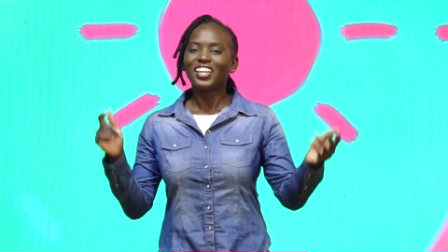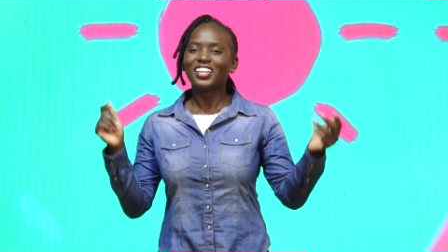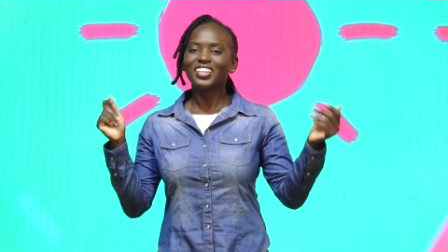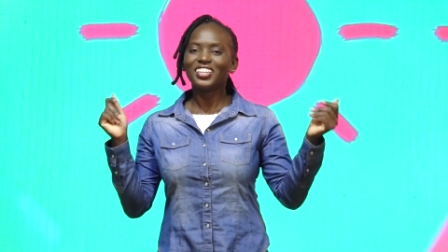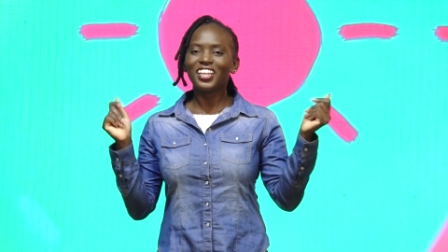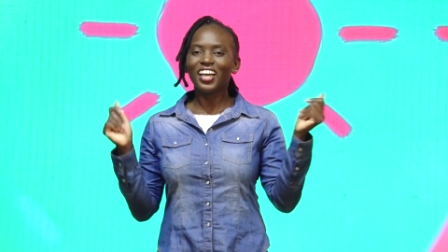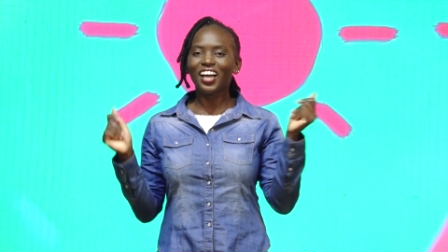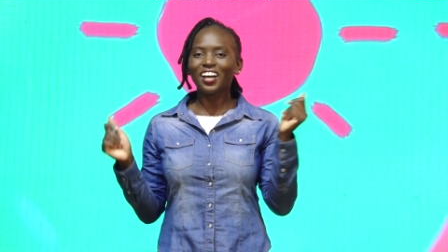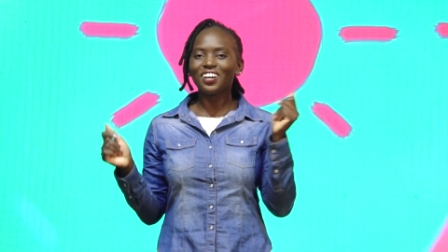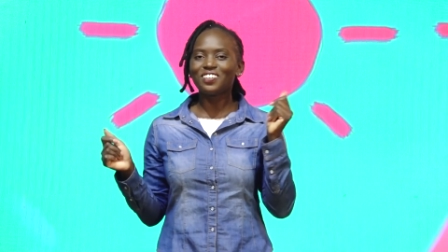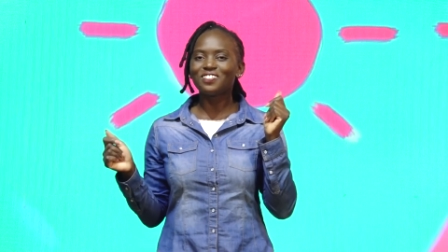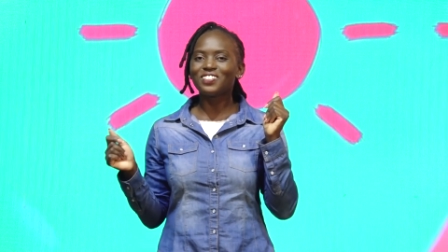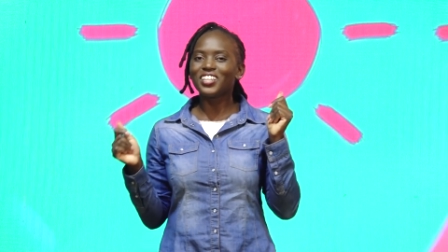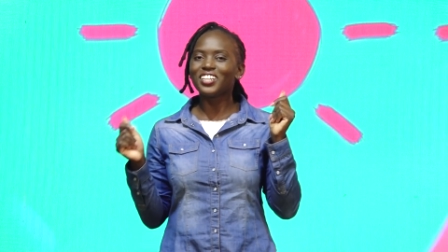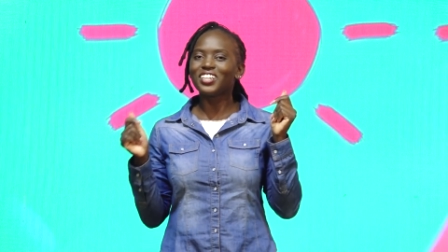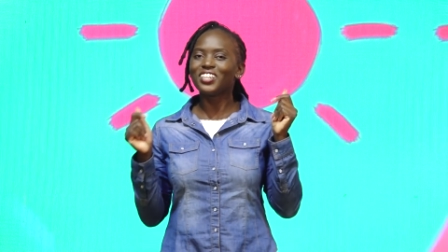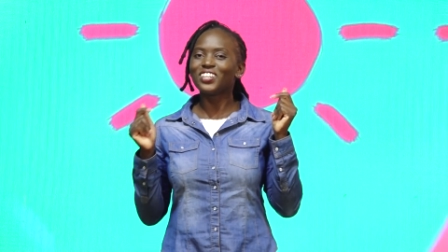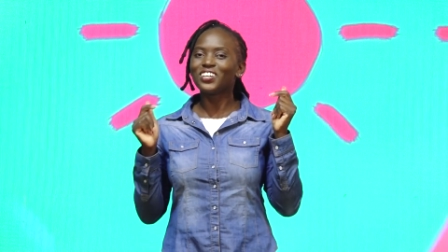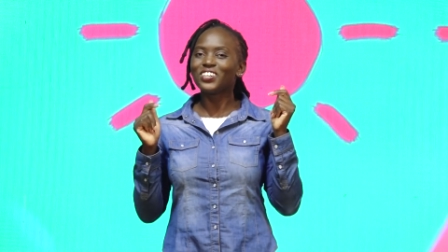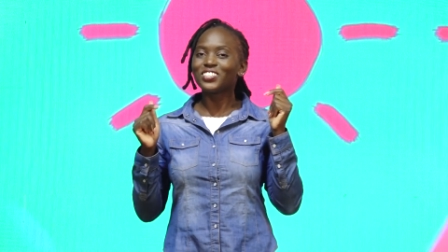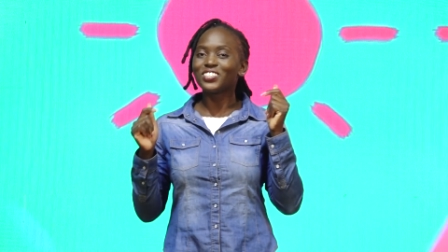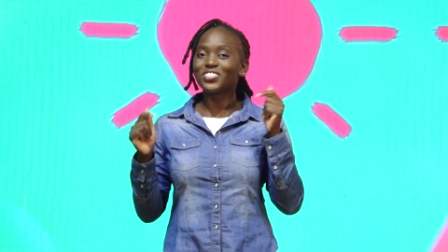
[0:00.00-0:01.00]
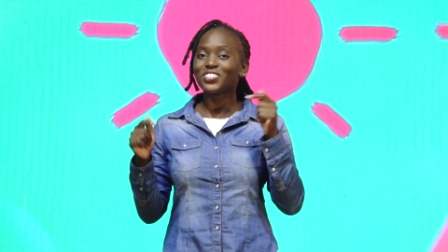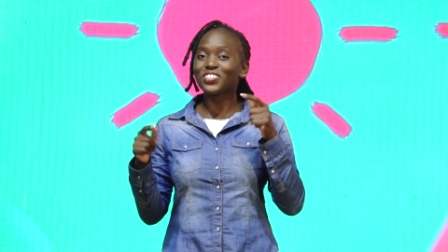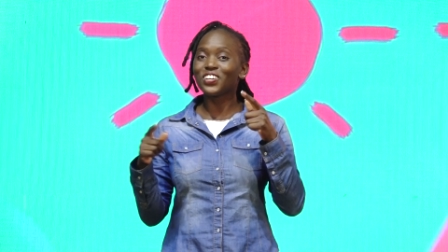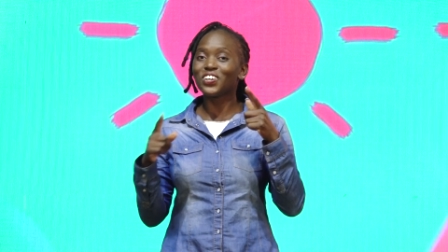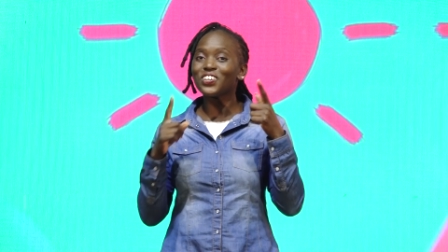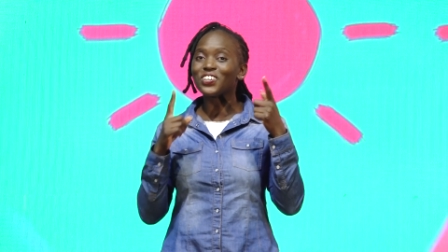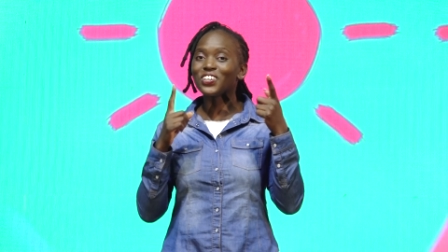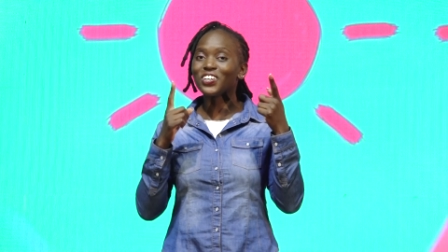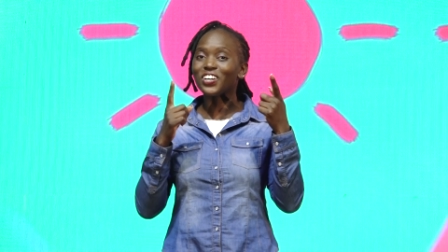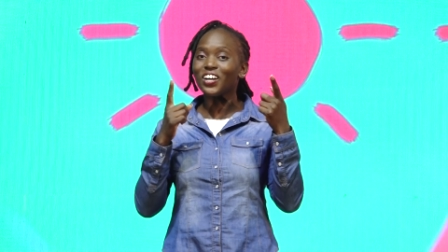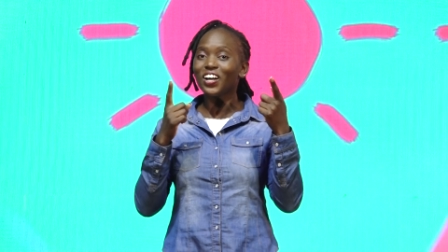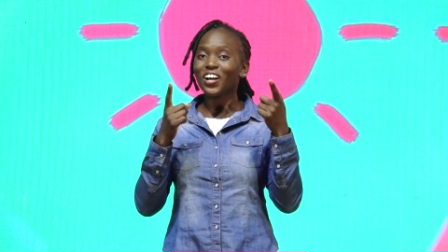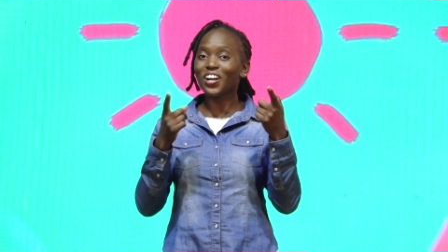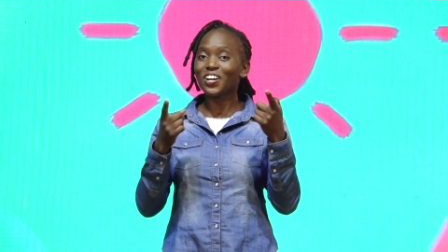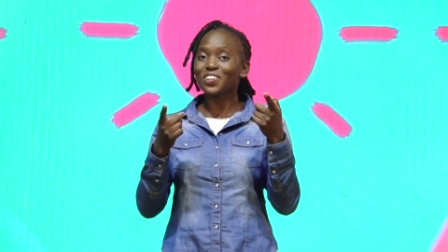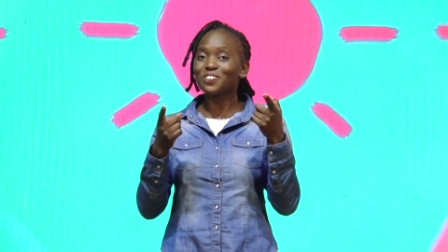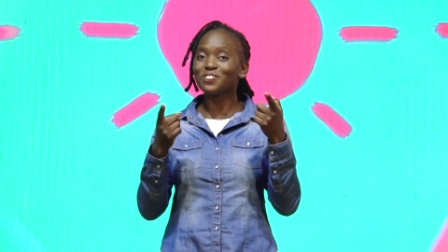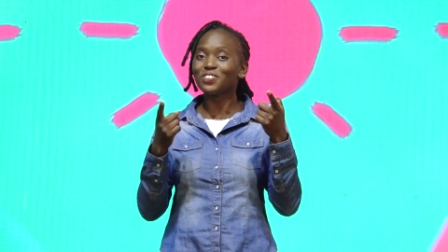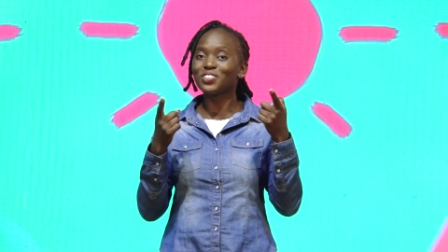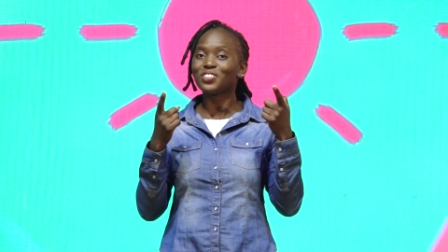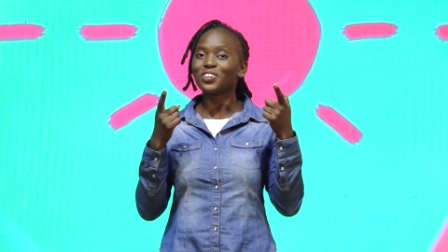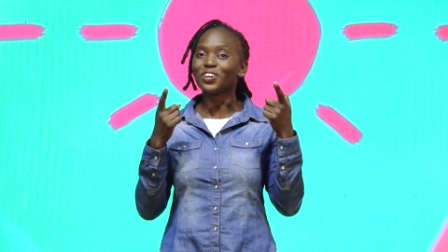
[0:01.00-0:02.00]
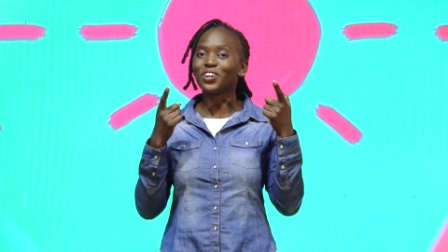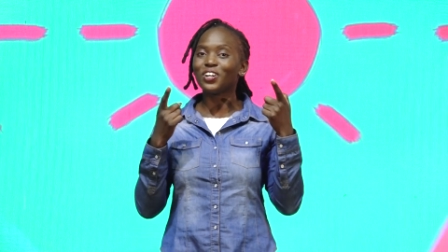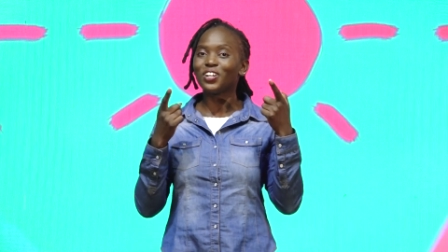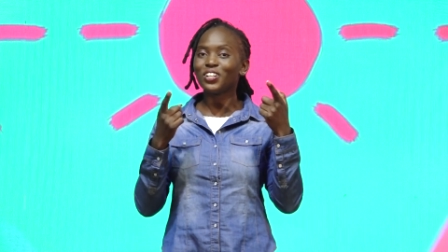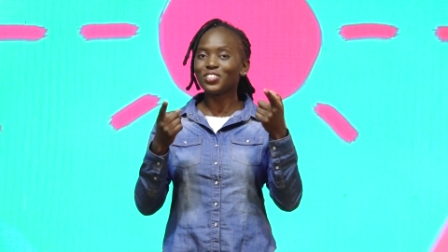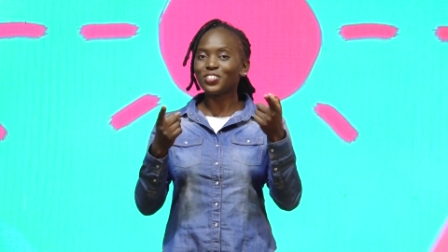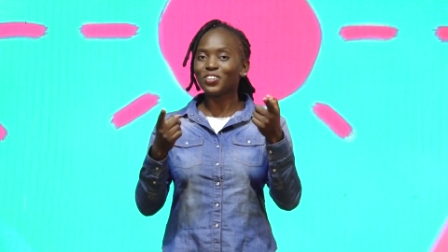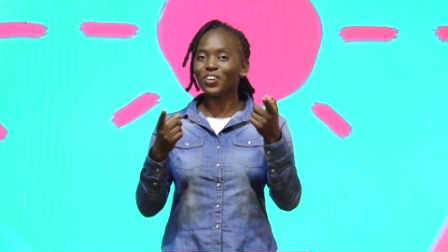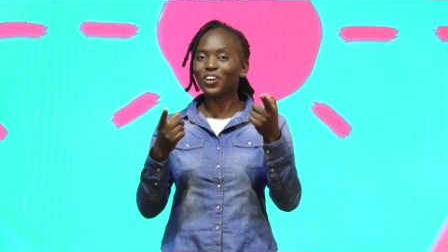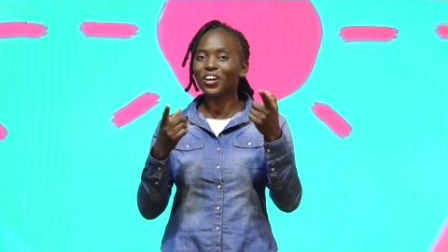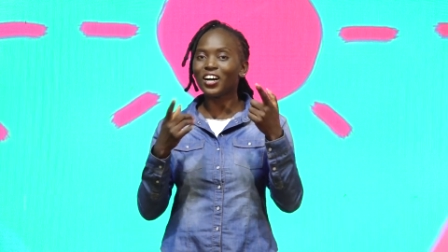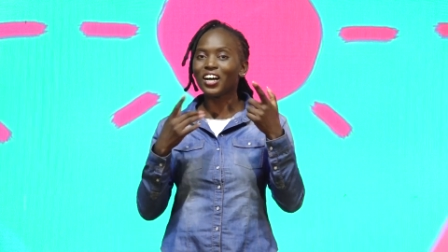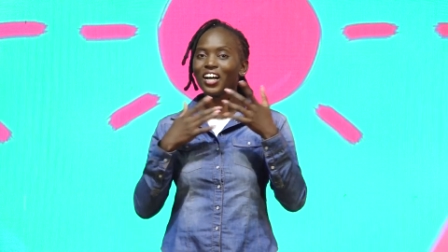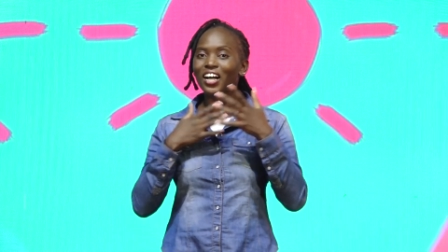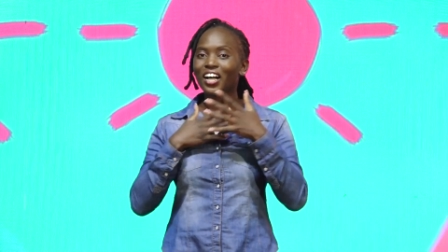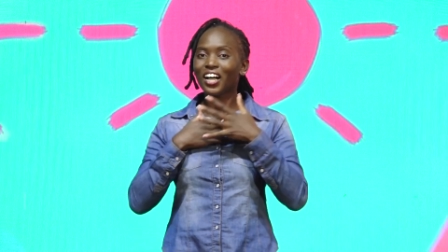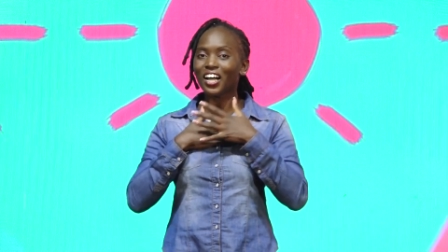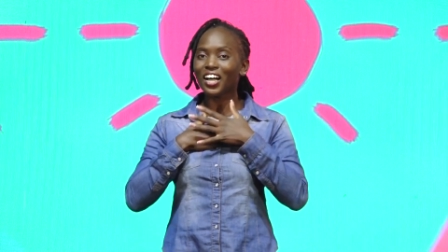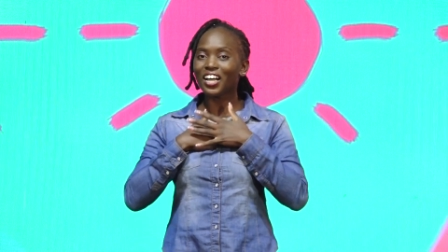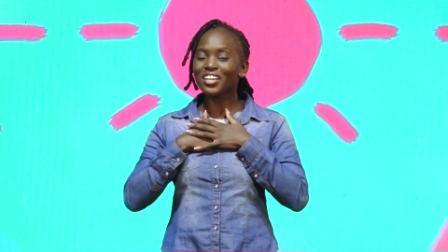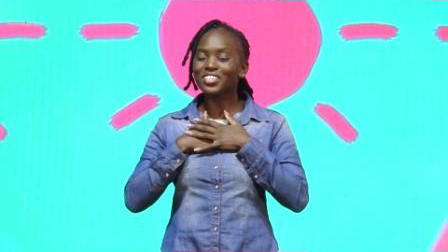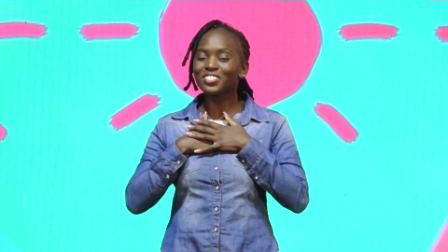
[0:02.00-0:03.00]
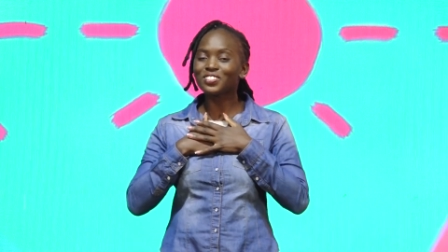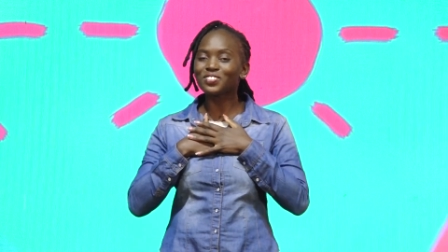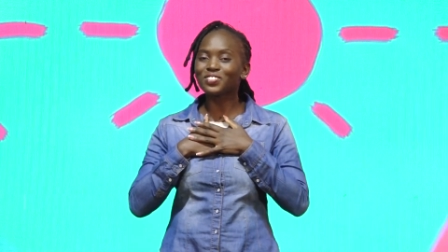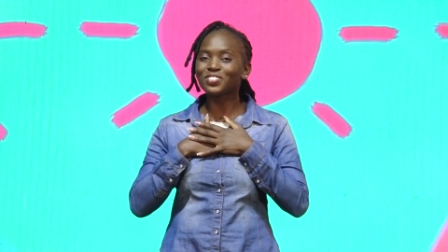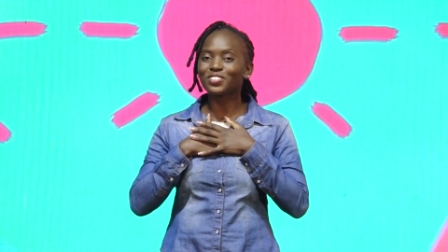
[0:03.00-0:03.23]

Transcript: Love the Lord your God with all your heart,